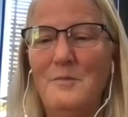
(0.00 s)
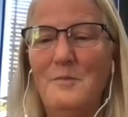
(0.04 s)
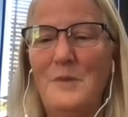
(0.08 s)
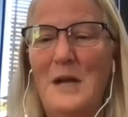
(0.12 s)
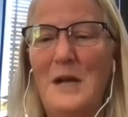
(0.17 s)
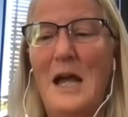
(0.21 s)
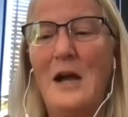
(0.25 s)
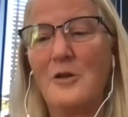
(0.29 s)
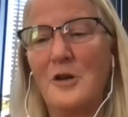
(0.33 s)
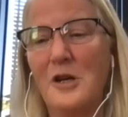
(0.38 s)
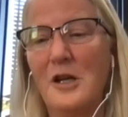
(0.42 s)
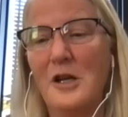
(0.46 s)

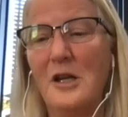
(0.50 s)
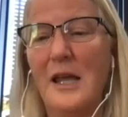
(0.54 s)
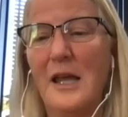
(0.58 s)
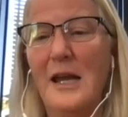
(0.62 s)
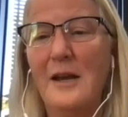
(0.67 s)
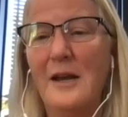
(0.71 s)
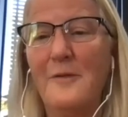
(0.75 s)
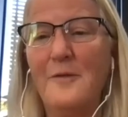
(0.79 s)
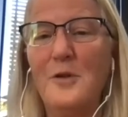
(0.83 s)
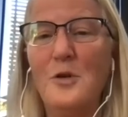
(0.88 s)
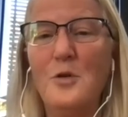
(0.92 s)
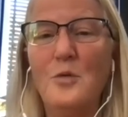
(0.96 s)
calculate,
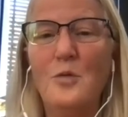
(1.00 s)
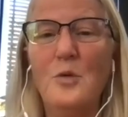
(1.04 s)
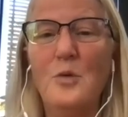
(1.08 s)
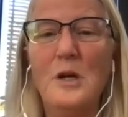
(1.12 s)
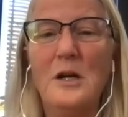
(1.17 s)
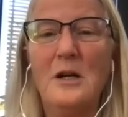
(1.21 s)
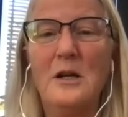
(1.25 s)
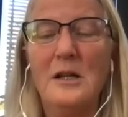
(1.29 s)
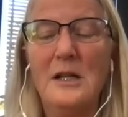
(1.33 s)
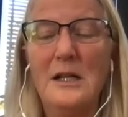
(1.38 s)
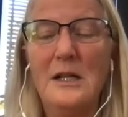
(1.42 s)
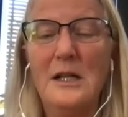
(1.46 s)
if you
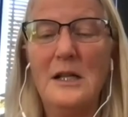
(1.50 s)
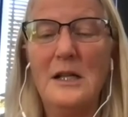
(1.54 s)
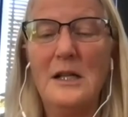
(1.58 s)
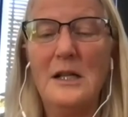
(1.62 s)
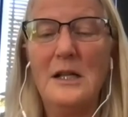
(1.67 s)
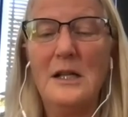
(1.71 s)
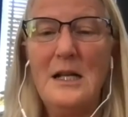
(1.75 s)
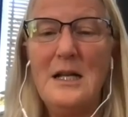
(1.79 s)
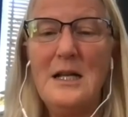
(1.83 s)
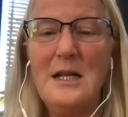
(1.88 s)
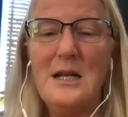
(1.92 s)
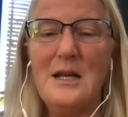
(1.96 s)
will.
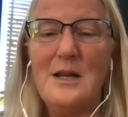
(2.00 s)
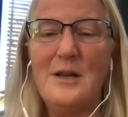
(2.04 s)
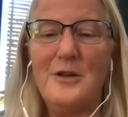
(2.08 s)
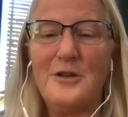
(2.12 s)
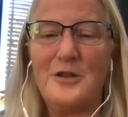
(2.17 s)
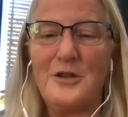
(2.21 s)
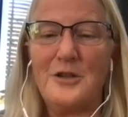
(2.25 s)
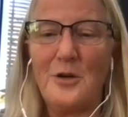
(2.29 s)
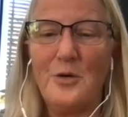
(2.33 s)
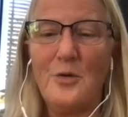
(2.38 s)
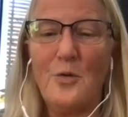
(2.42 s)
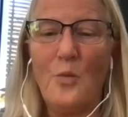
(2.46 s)

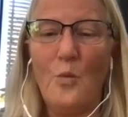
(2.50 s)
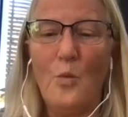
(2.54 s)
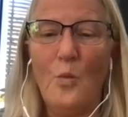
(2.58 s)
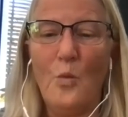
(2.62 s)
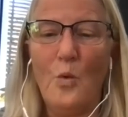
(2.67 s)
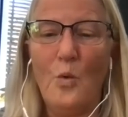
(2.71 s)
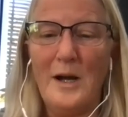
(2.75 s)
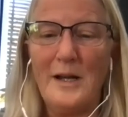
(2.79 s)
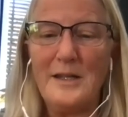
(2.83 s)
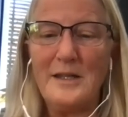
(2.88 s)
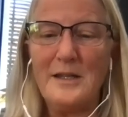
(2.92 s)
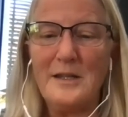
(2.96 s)
So
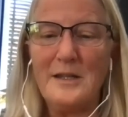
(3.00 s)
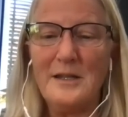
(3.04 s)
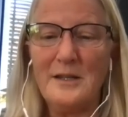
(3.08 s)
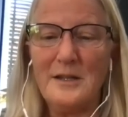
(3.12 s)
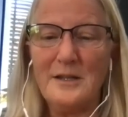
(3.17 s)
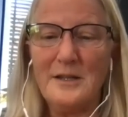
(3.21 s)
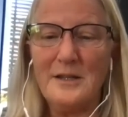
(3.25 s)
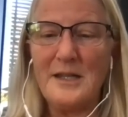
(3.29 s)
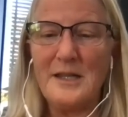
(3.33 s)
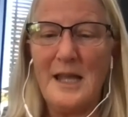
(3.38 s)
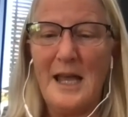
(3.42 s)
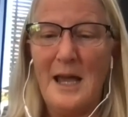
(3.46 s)
what
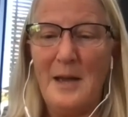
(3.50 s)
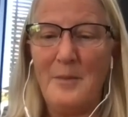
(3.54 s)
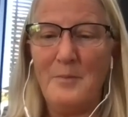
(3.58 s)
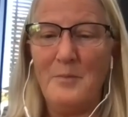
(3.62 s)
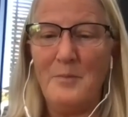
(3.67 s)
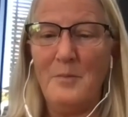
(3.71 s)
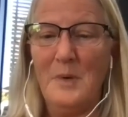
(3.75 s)
does that